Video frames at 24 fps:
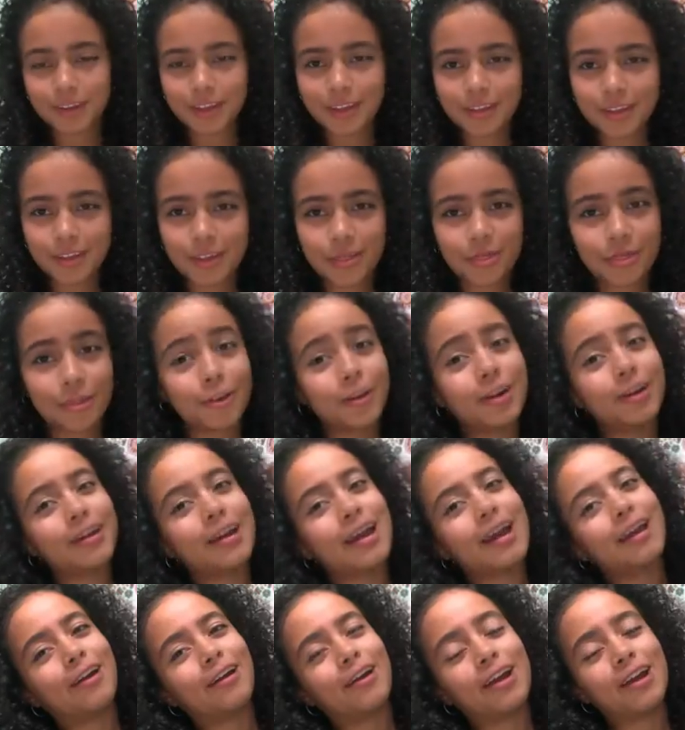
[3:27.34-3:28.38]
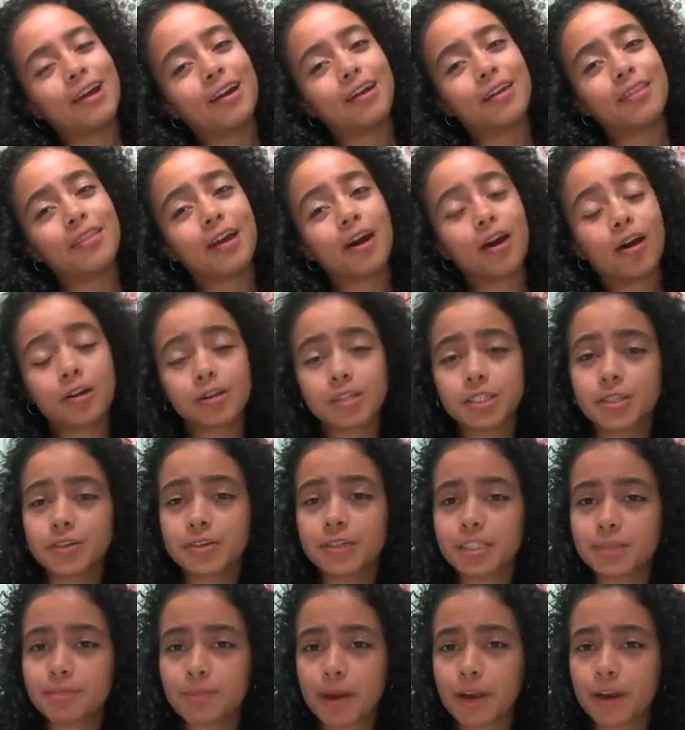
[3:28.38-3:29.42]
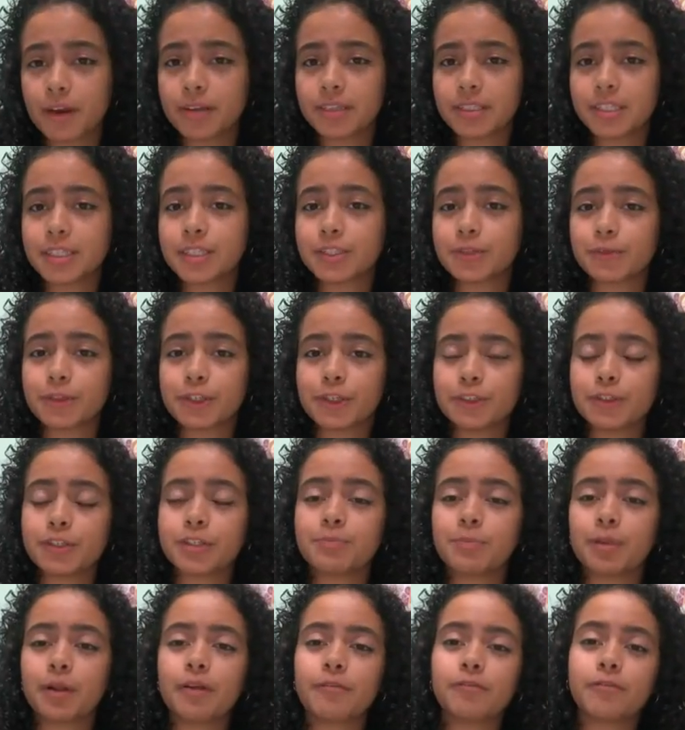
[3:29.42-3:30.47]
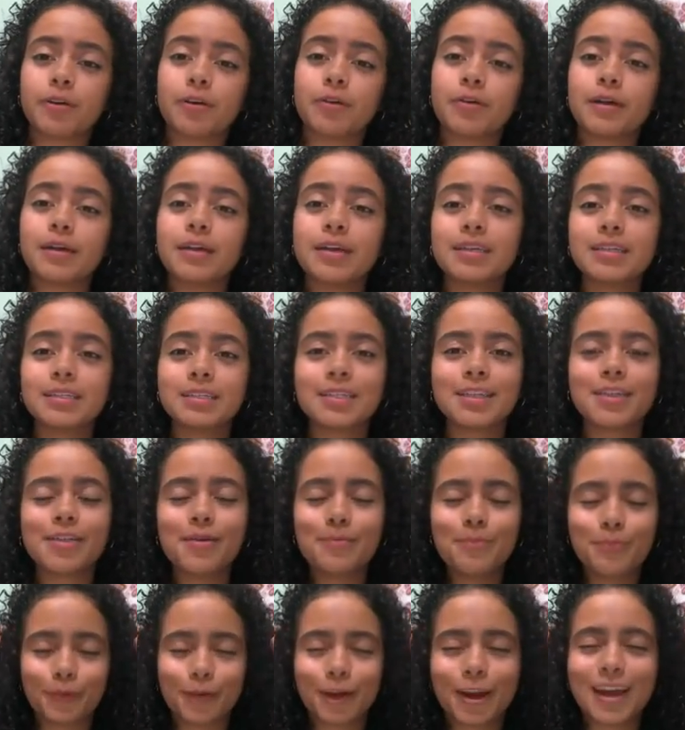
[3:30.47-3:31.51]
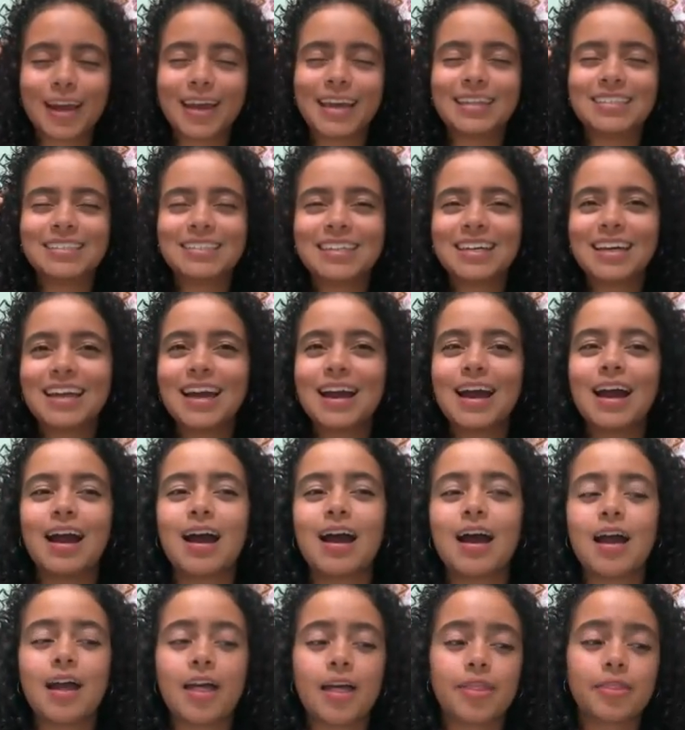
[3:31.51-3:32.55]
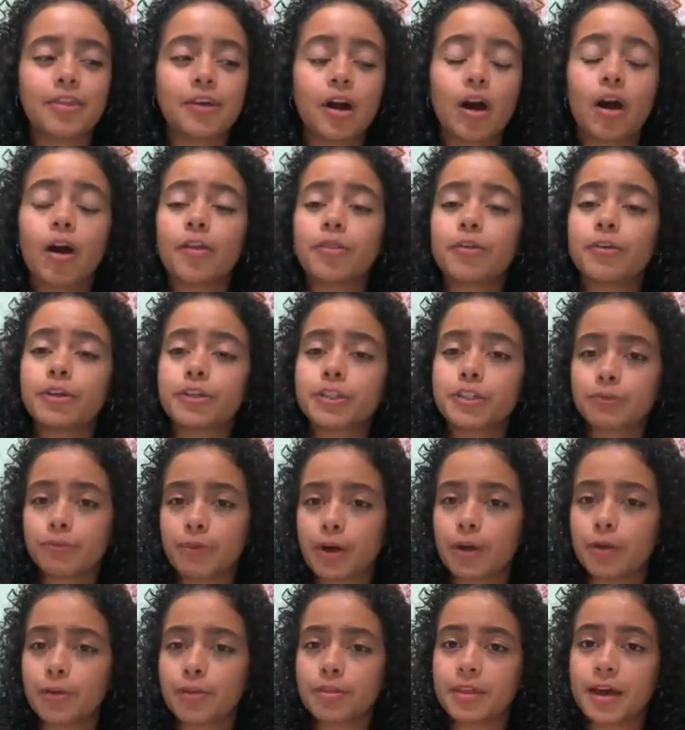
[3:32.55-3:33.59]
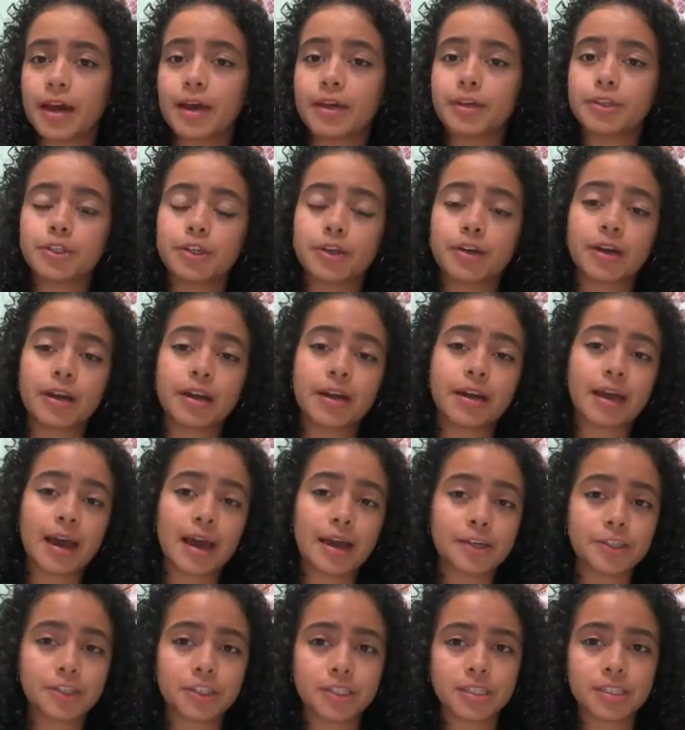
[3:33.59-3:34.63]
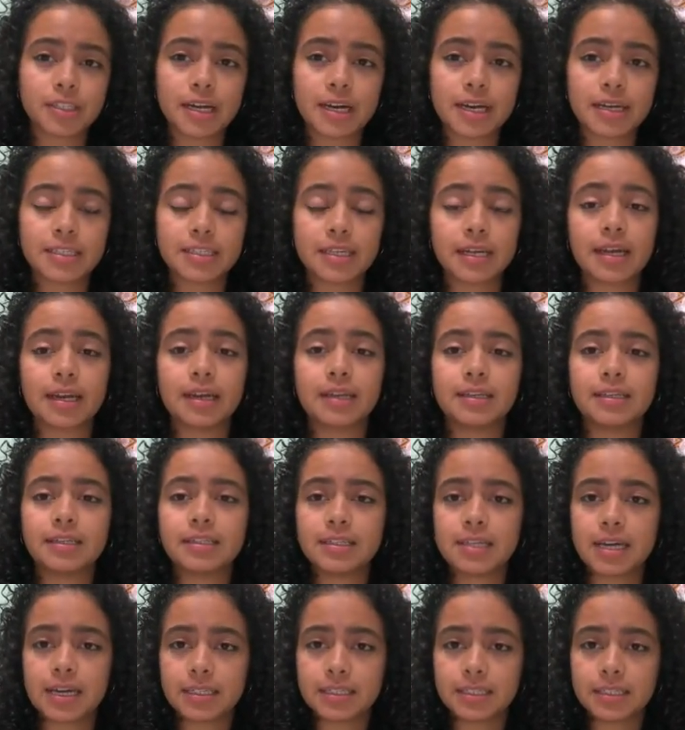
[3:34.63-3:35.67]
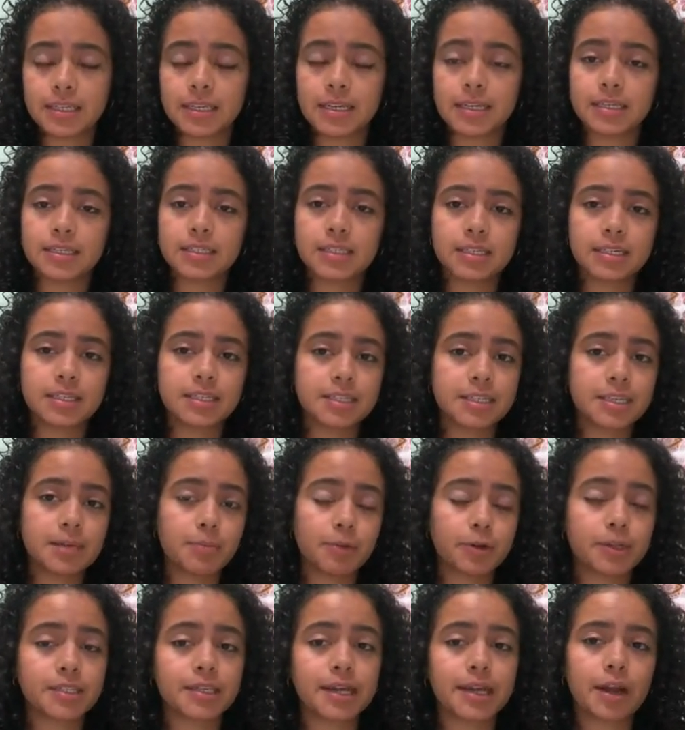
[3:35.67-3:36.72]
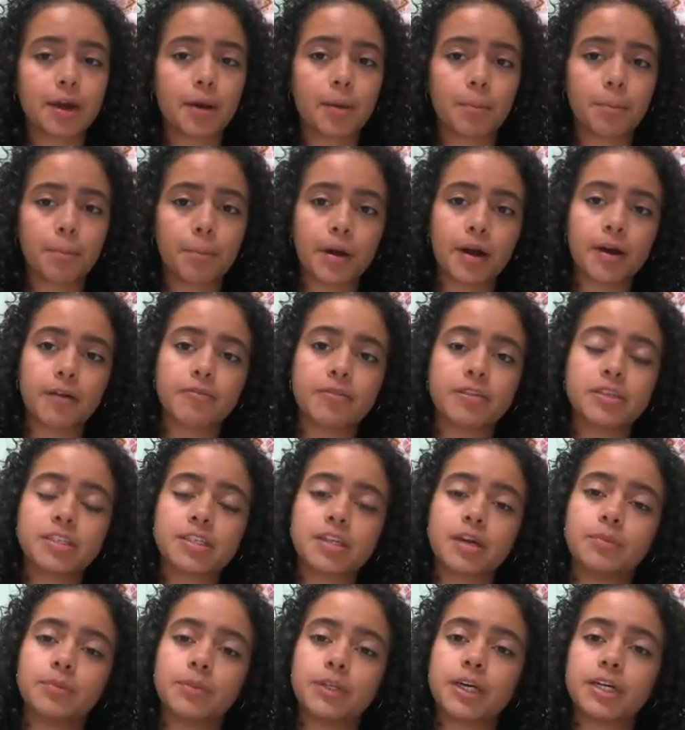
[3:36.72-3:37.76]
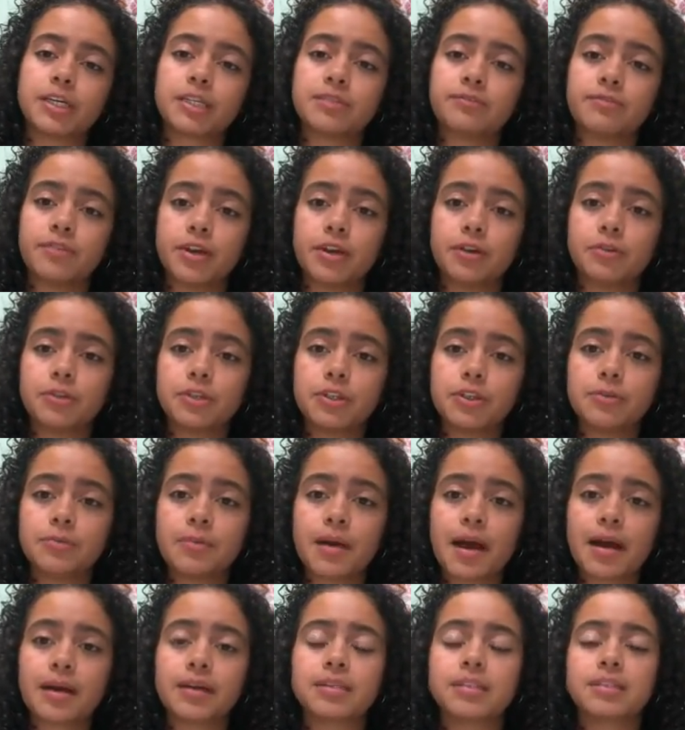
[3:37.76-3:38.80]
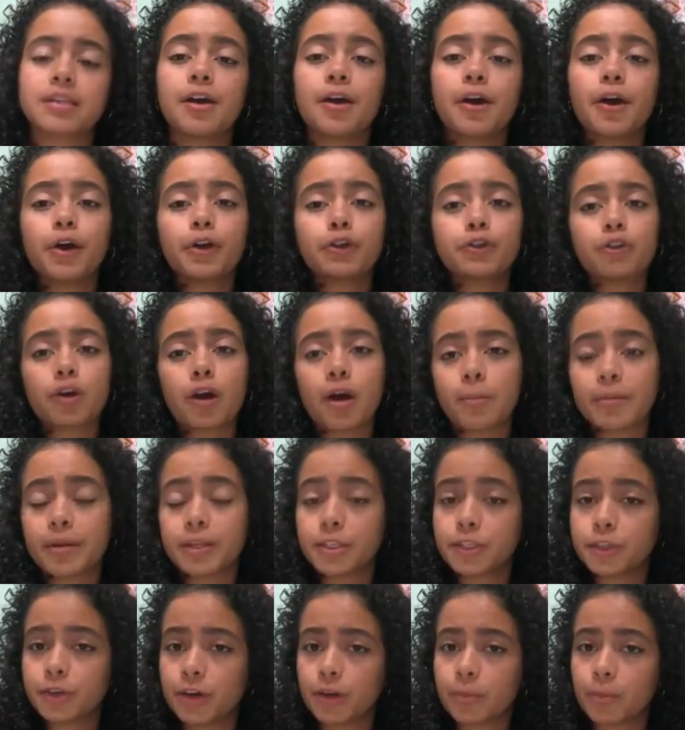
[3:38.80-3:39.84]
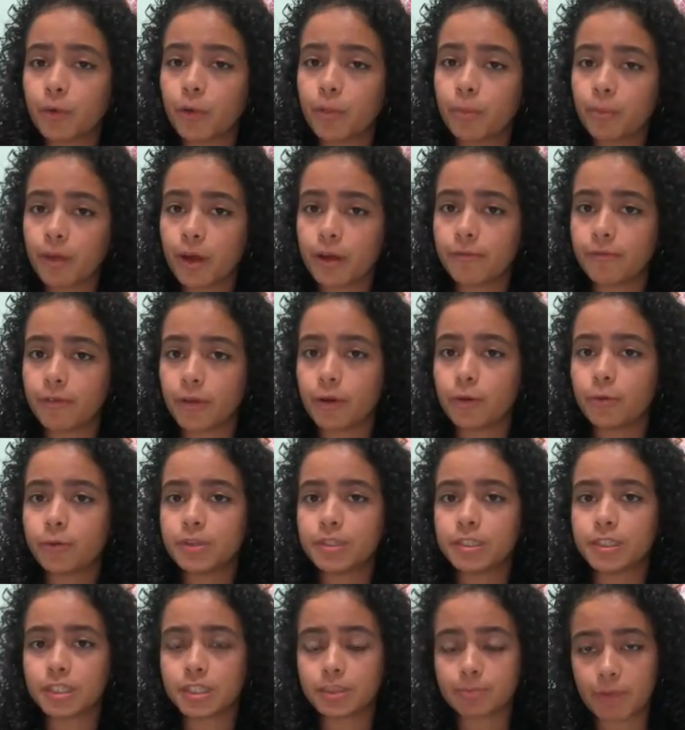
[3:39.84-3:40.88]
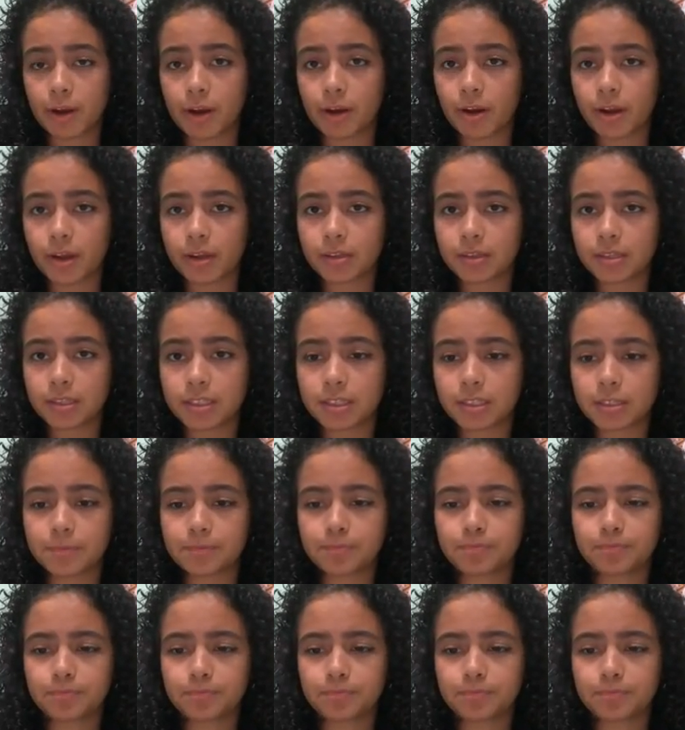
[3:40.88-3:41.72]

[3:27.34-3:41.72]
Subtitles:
The third area that also experiences reduced blood flow is the brain. The authors wrote that during exercise at an intensity 60% above the subject's VO2 max, a drop in cerebral blood flow was experienced.